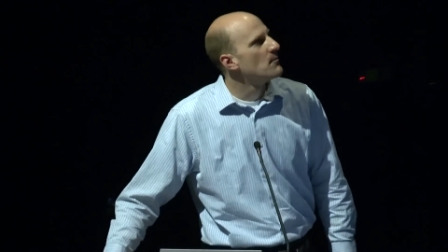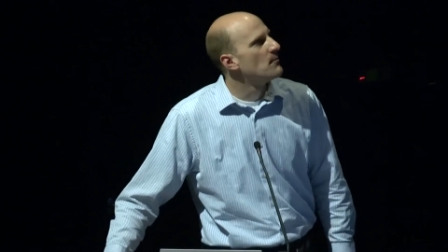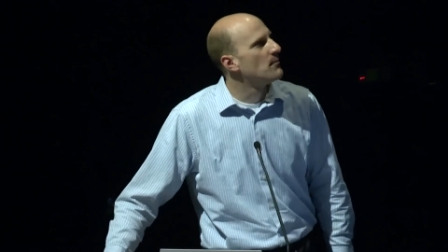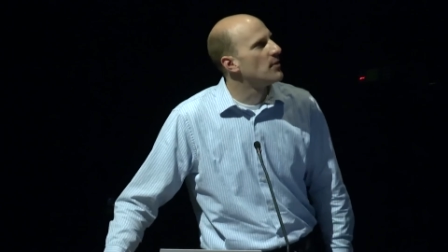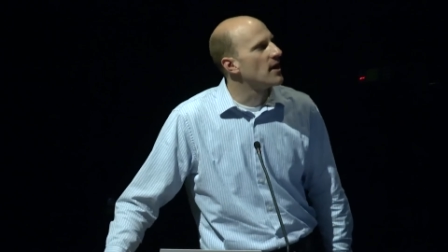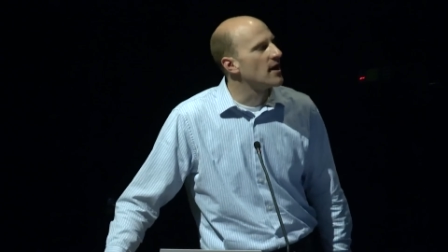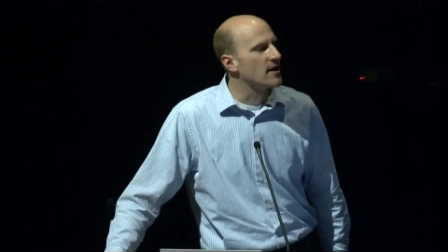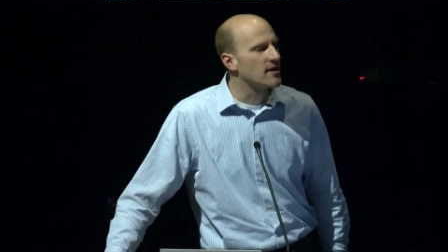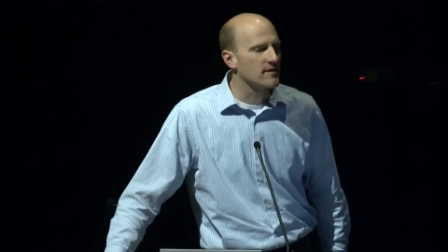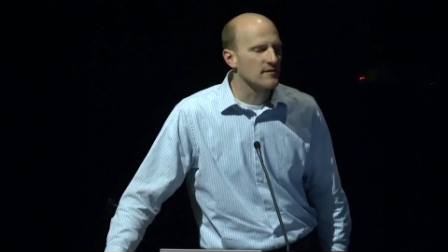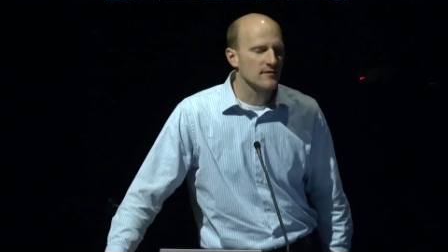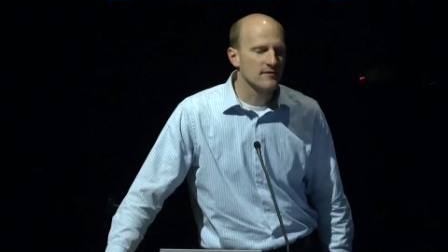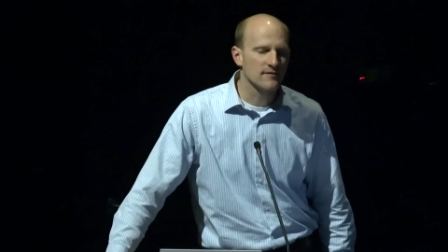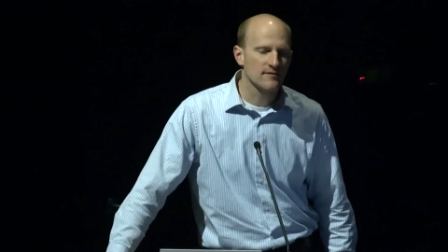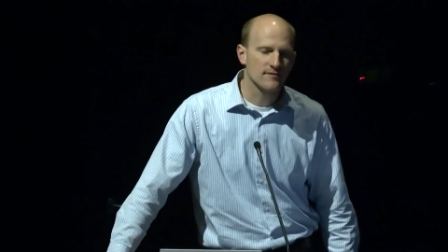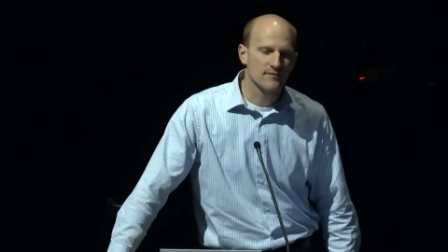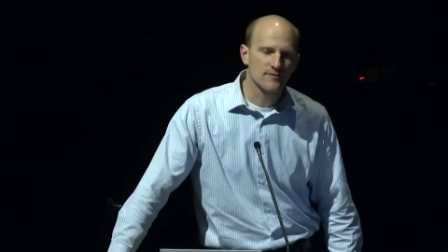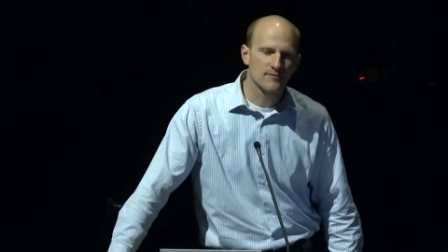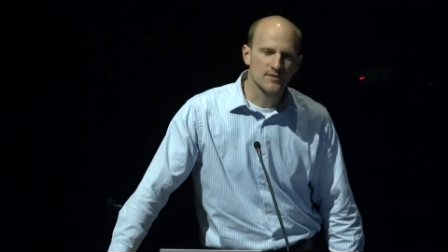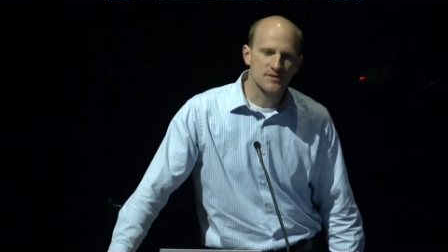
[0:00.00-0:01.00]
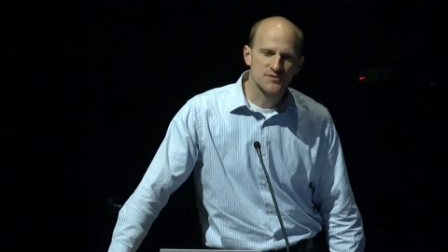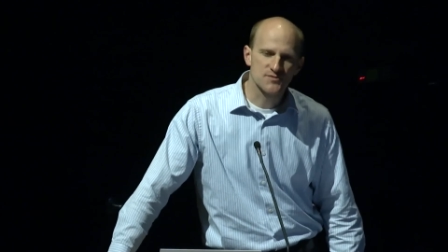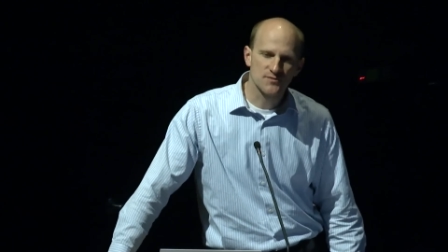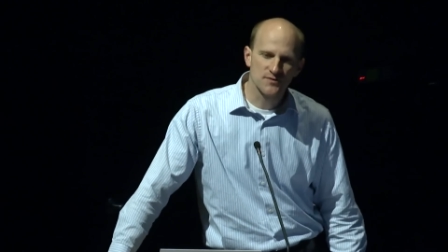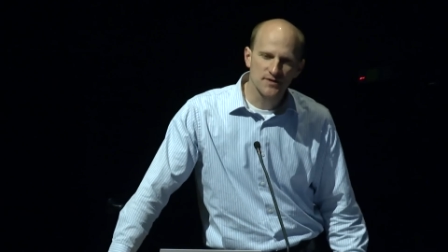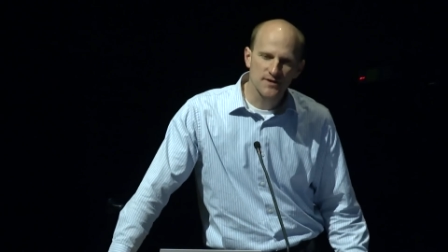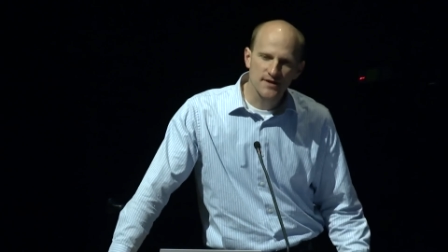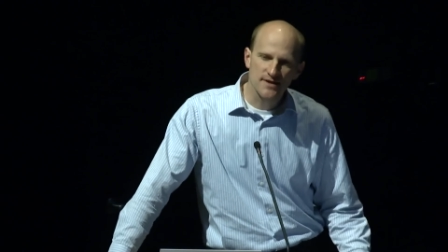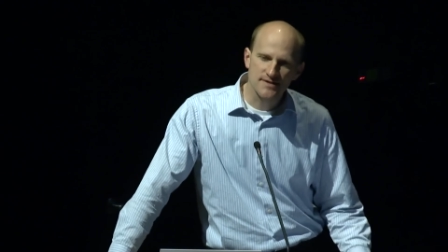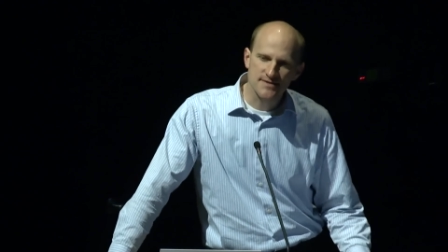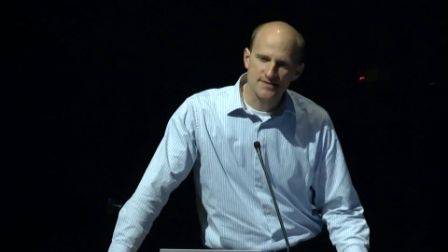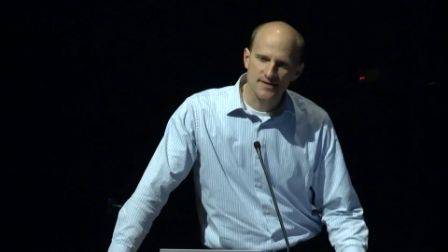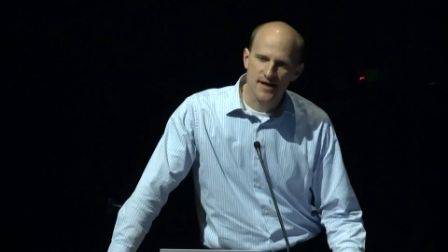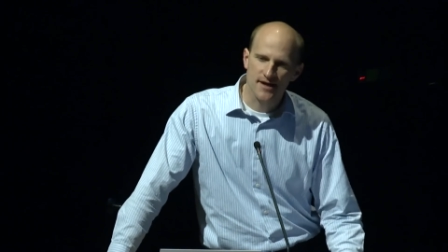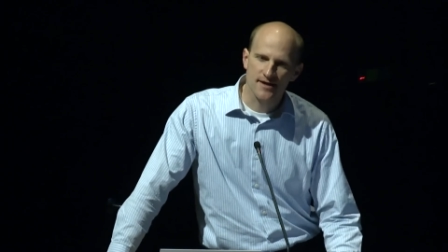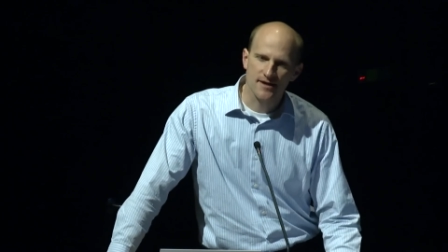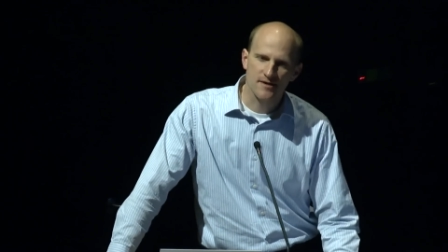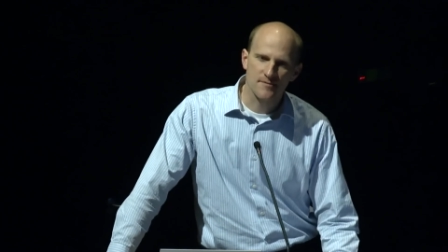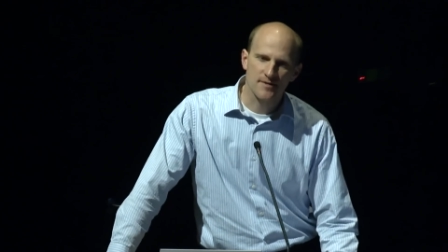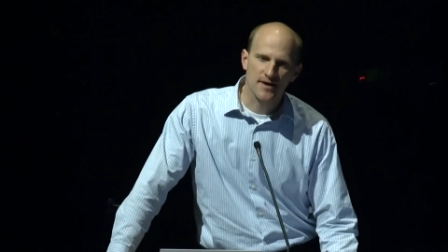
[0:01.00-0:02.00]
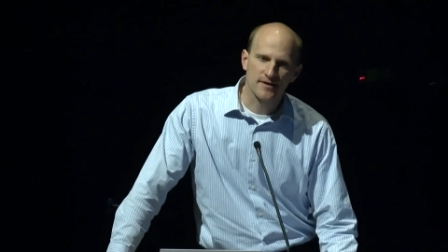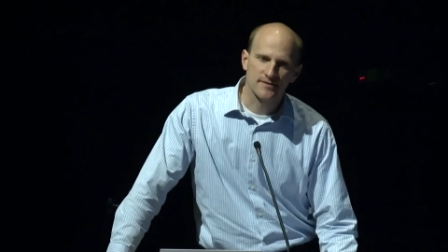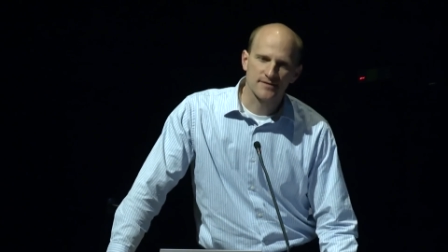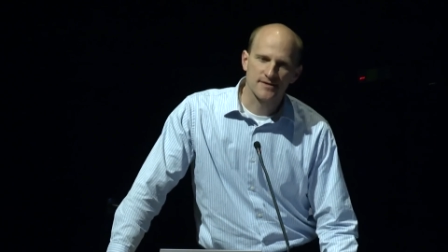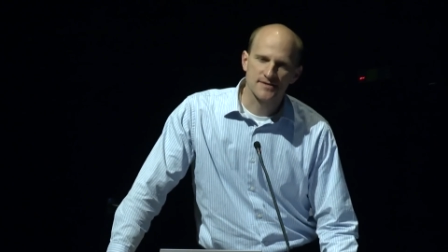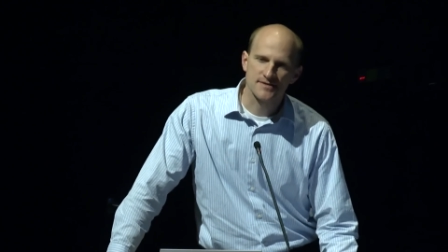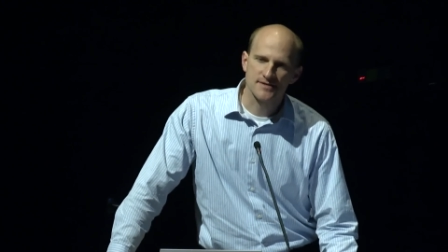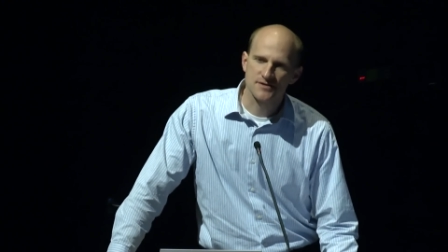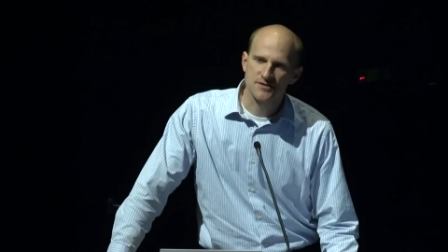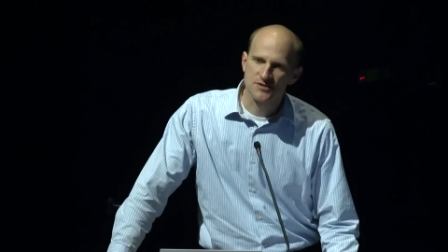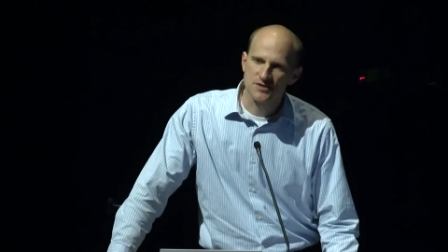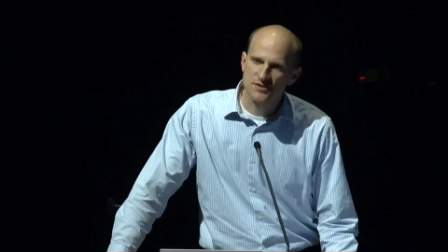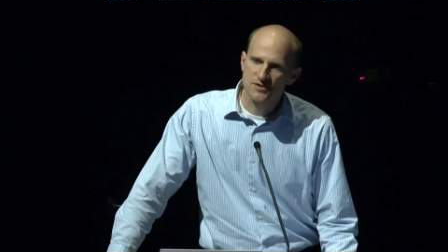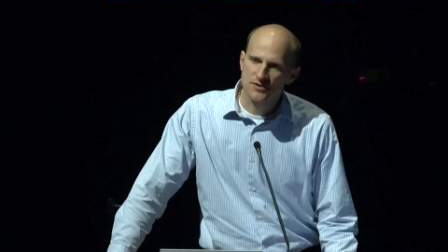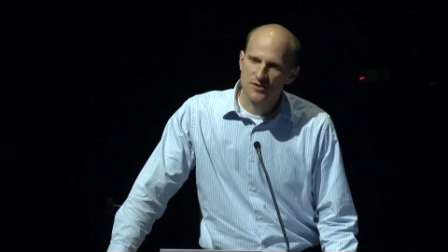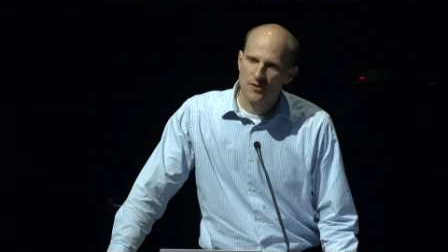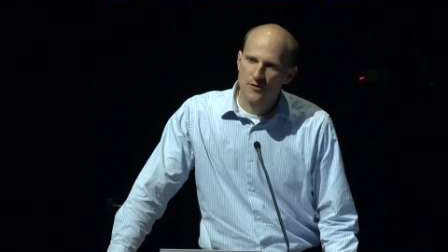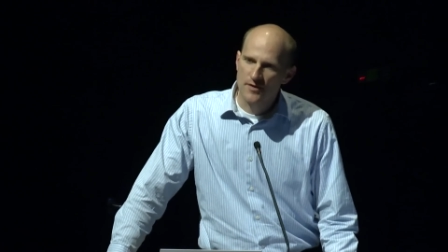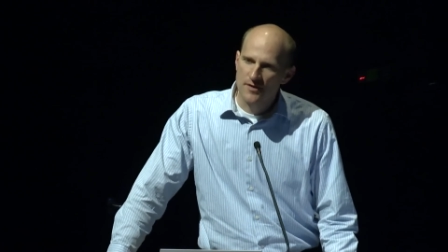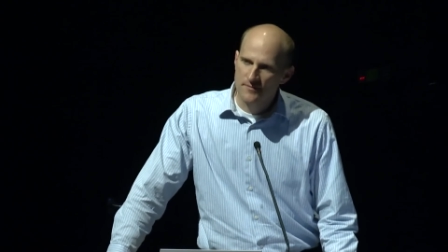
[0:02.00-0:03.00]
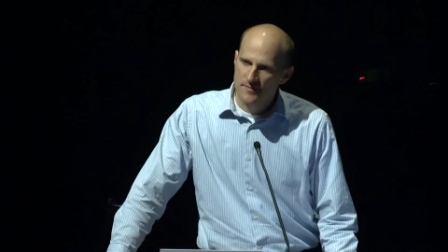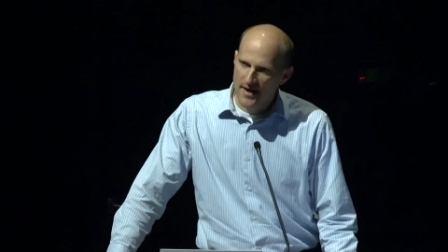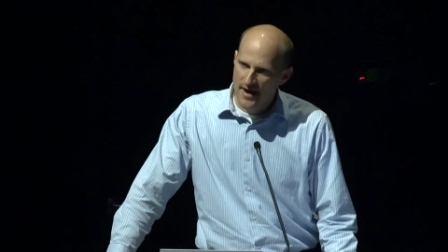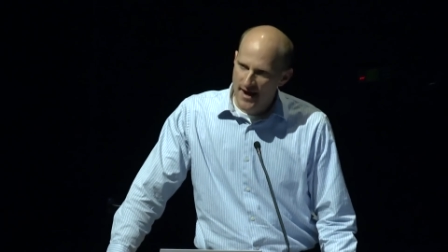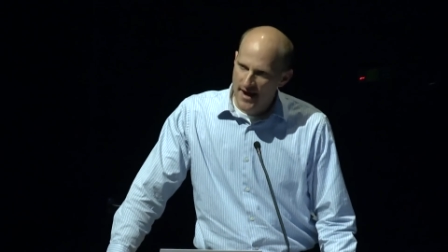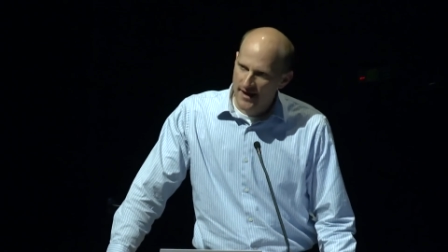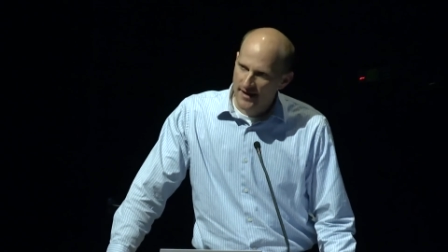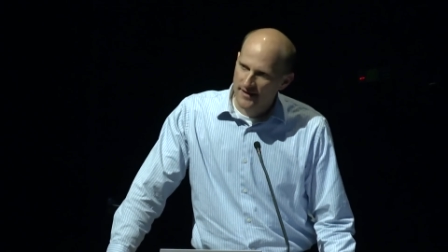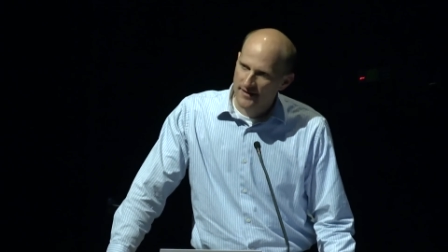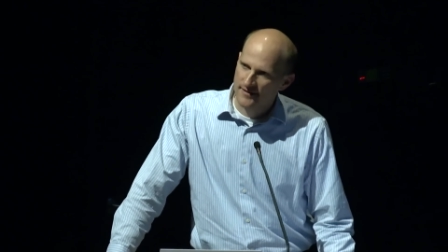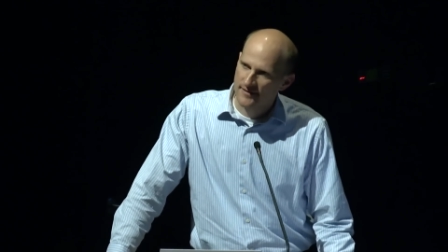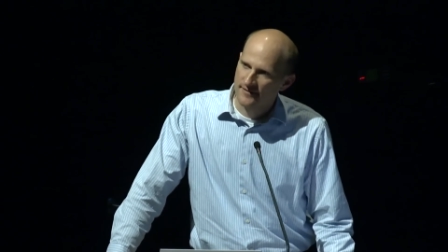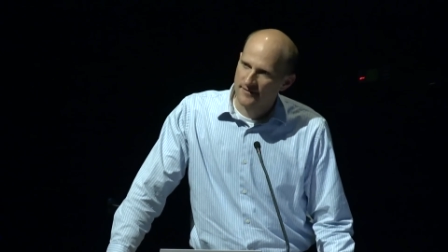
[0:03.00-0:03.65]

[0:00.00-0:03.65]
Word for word: But what's really exciting about this is just going back